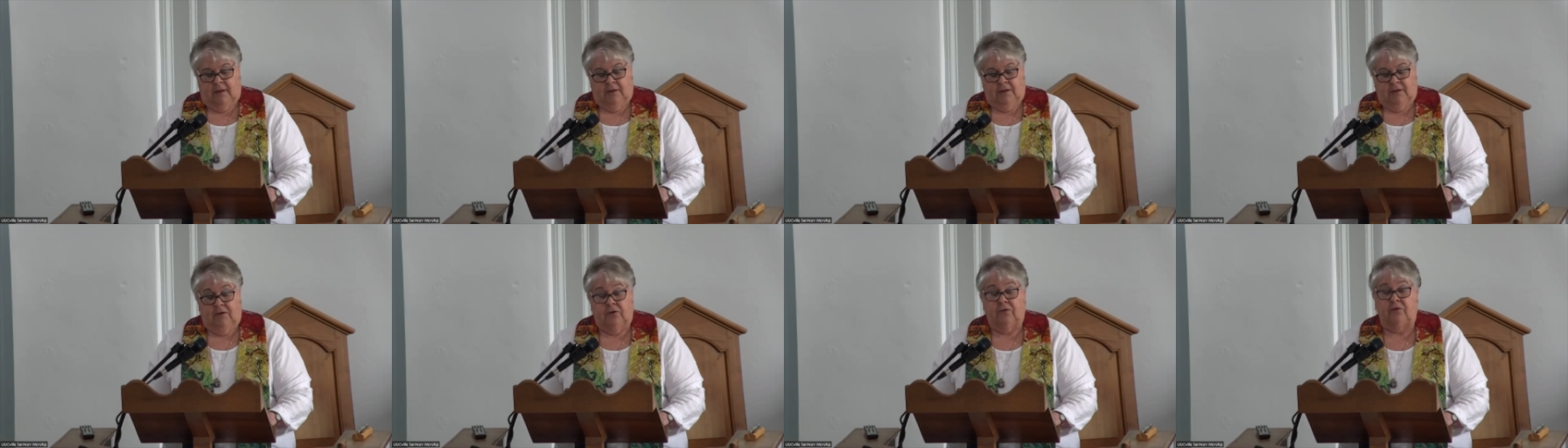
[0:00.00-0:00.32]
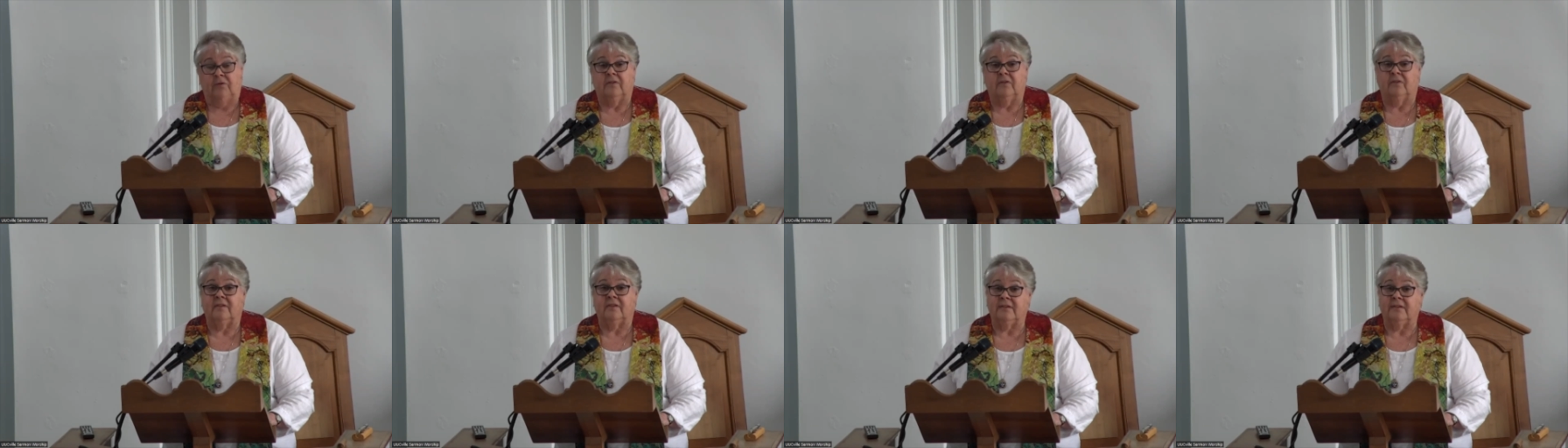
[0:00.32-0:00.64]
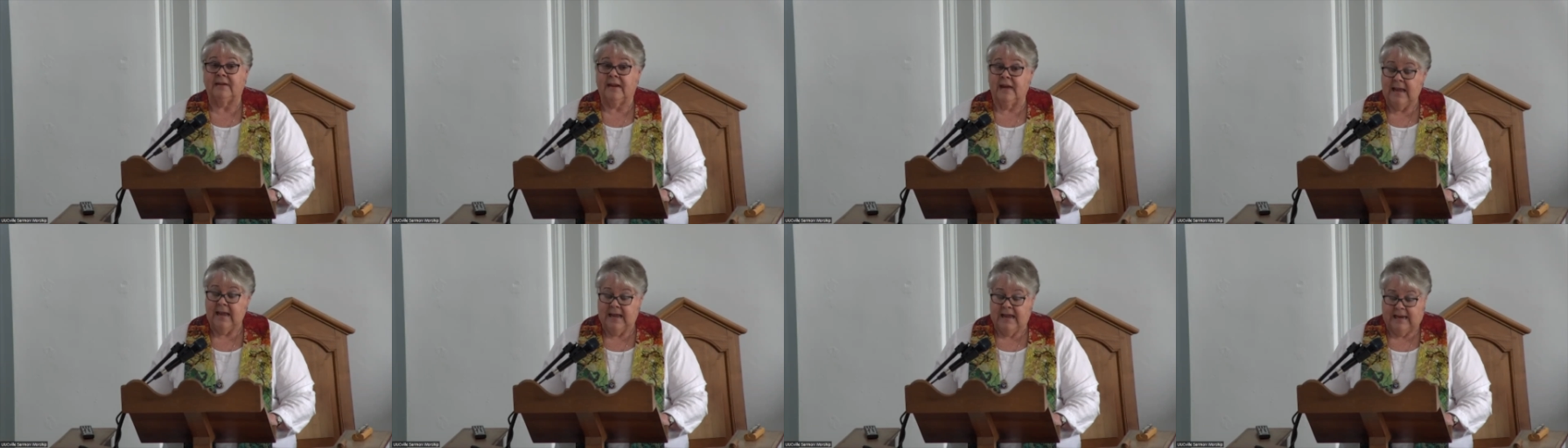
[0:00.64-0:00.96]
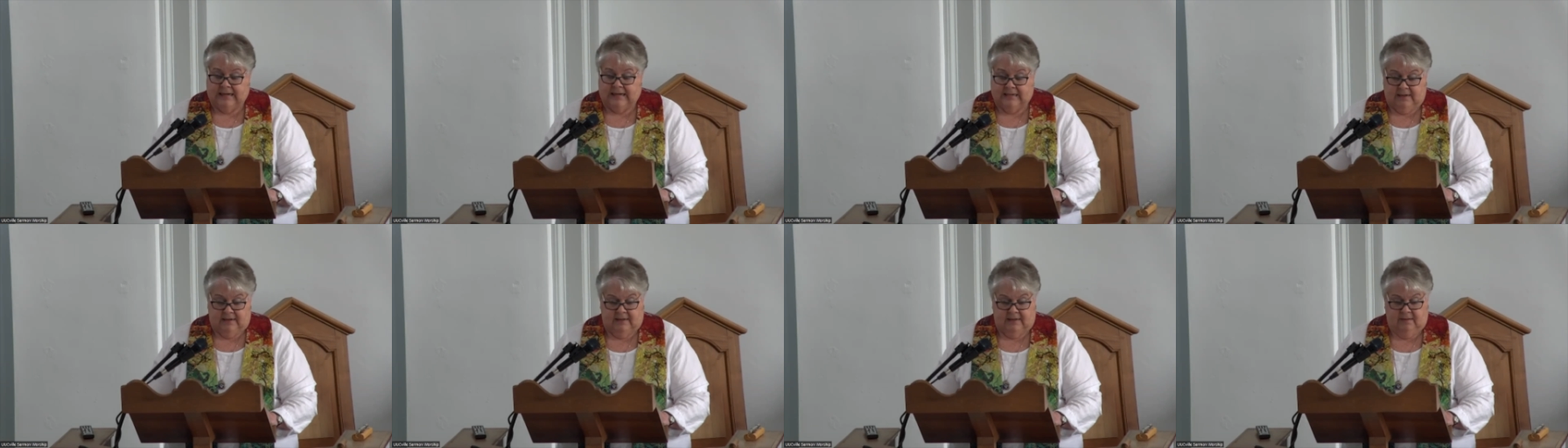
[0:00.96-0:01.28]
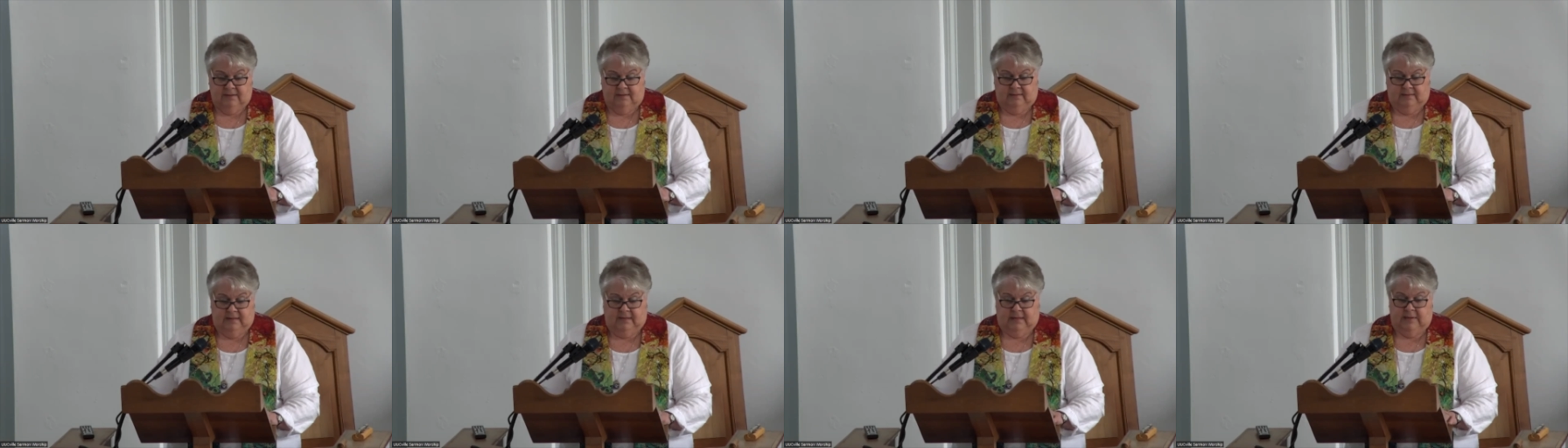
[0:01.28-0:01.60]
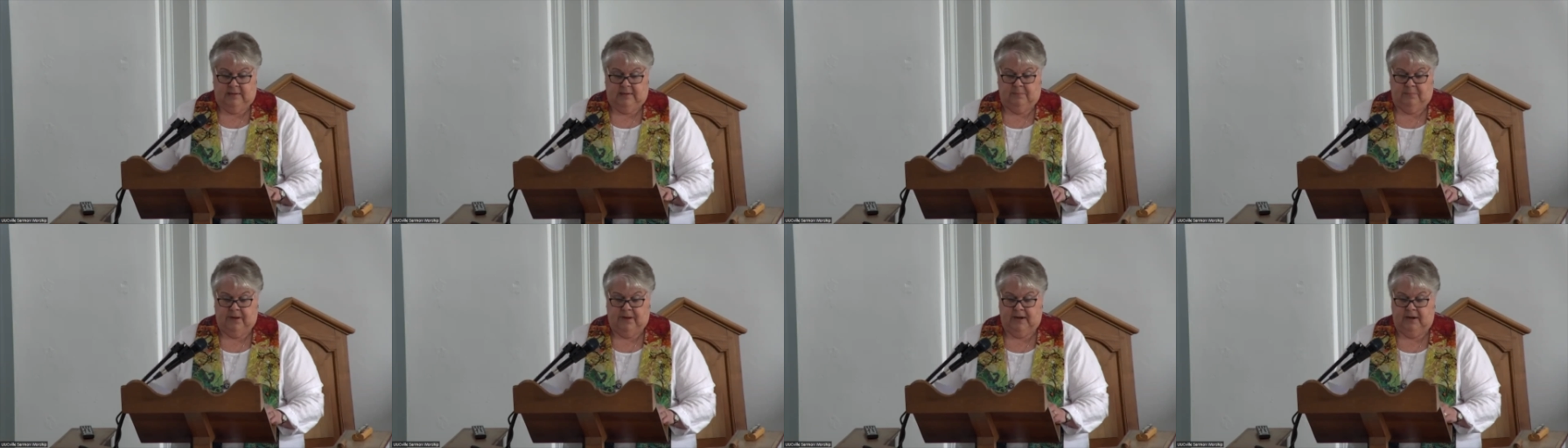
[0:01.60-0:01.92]
To sustain the
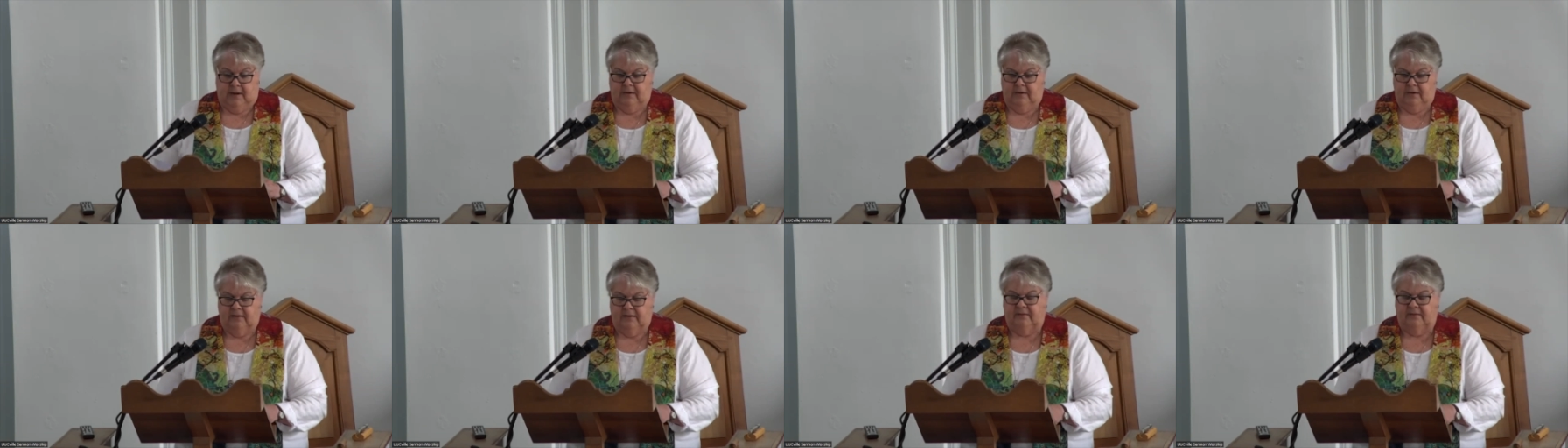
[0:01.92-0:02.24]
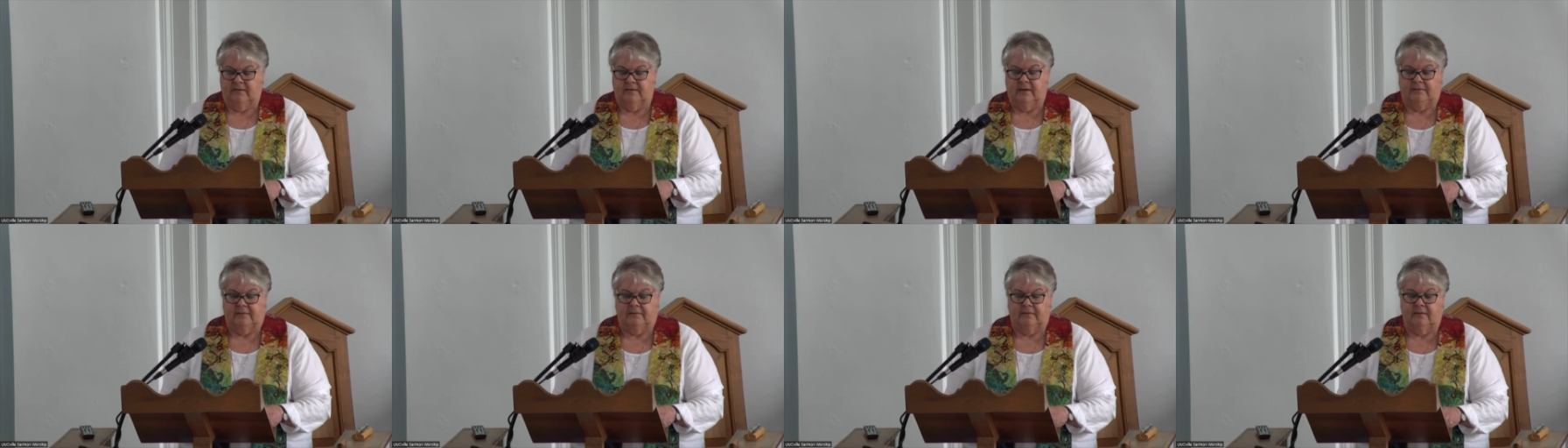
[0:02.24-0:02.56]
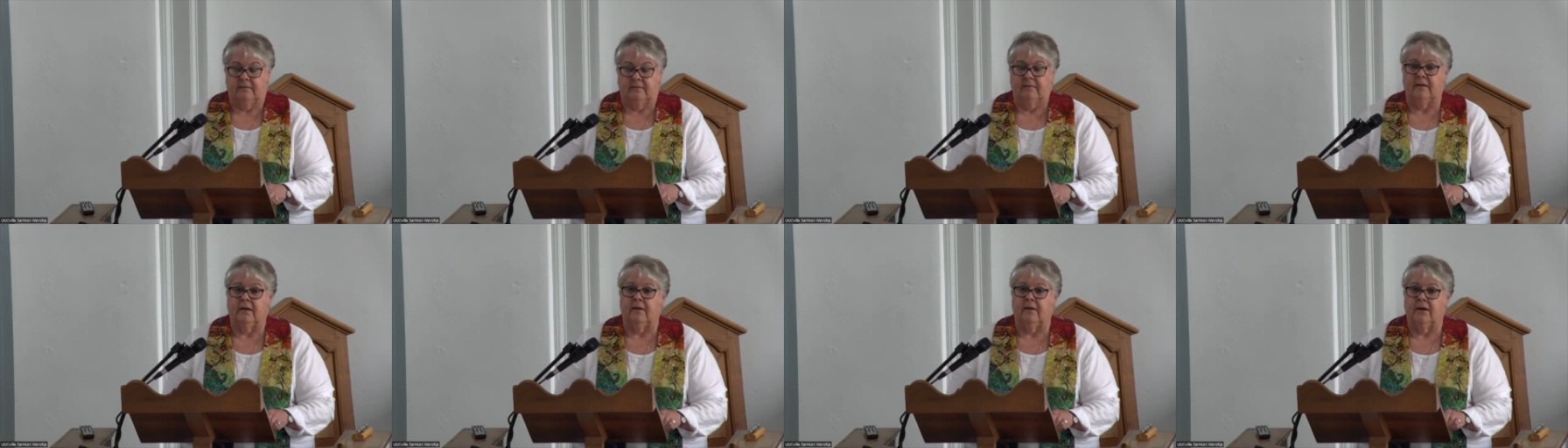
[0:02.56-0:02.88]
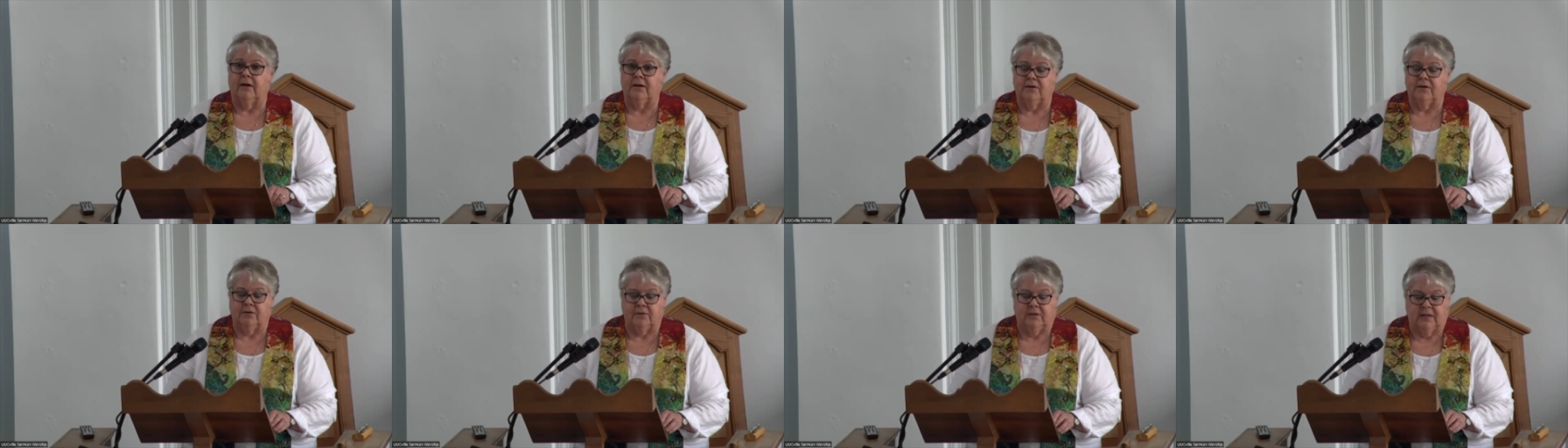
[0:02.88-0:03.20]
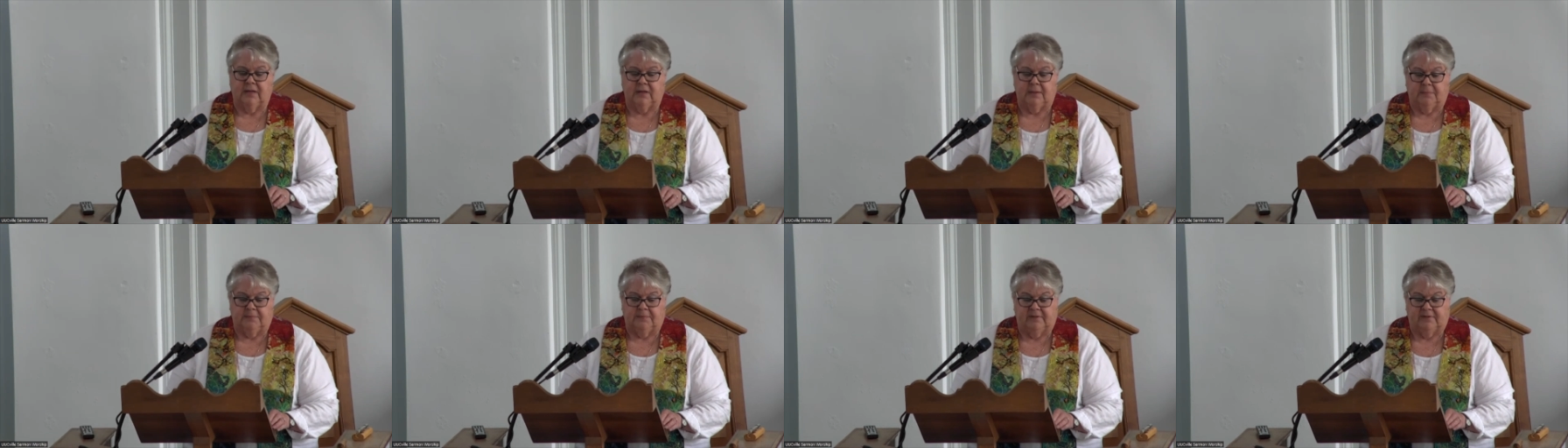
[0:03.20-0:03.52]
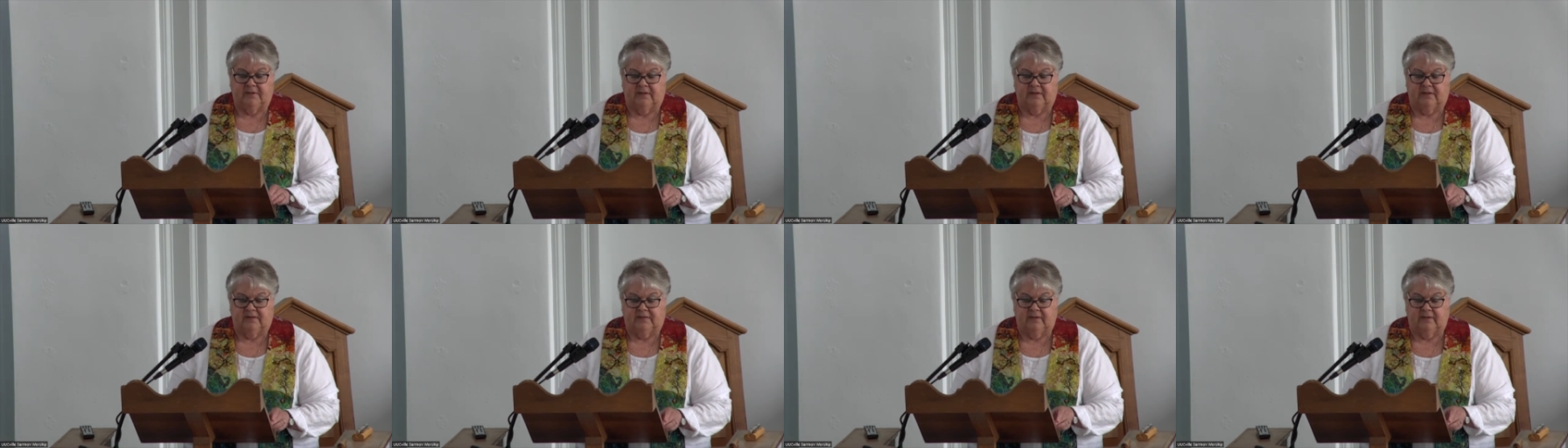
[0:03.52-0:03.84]
empire, it is necessary to keep
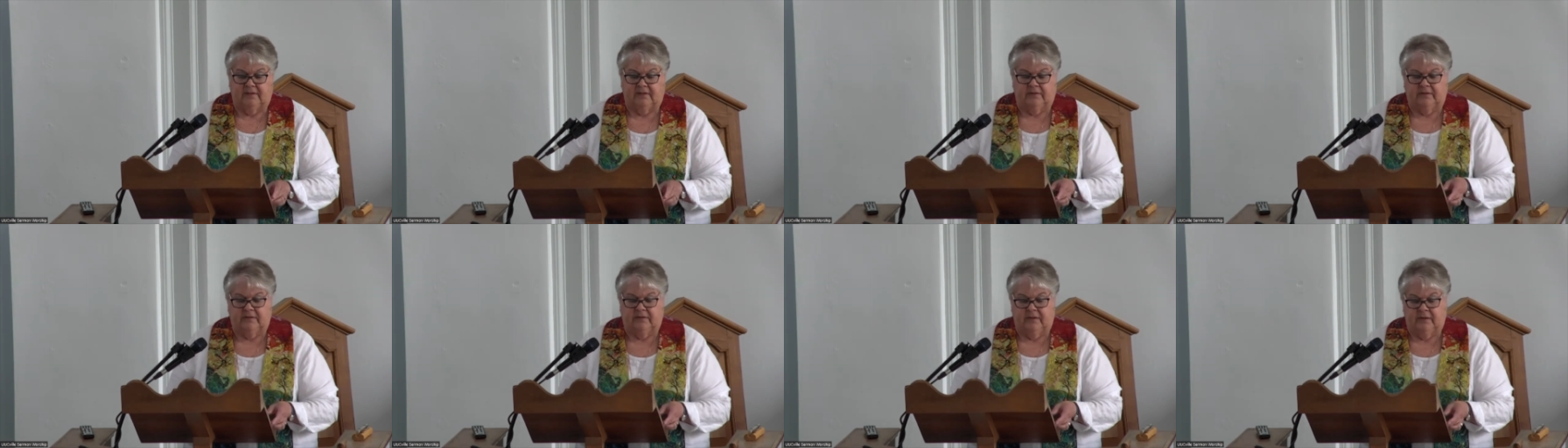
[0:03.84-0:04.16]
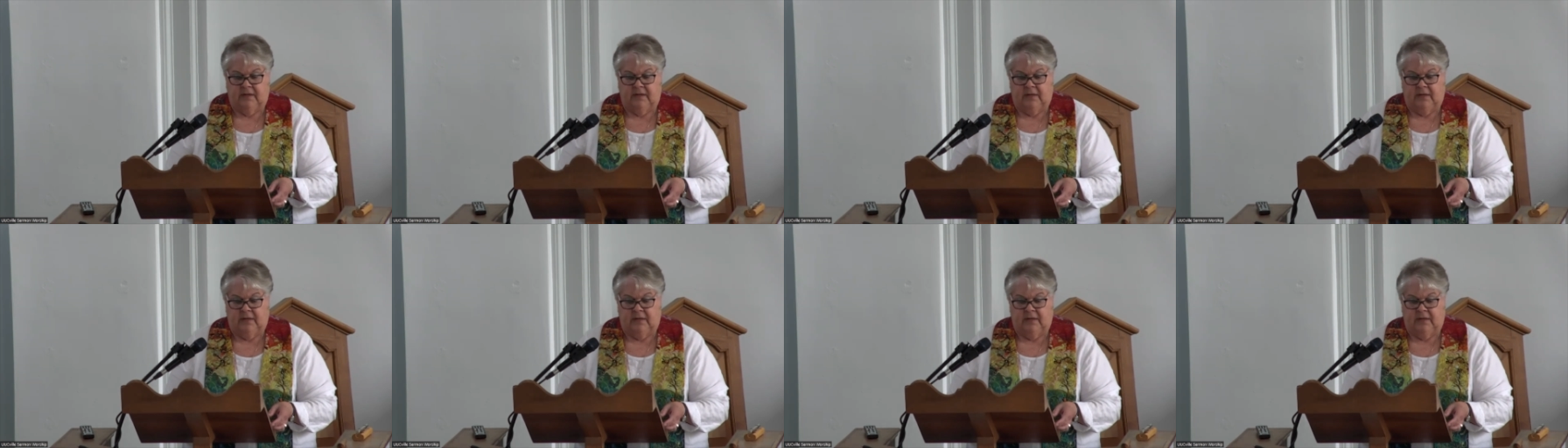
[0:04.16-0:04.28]
citizens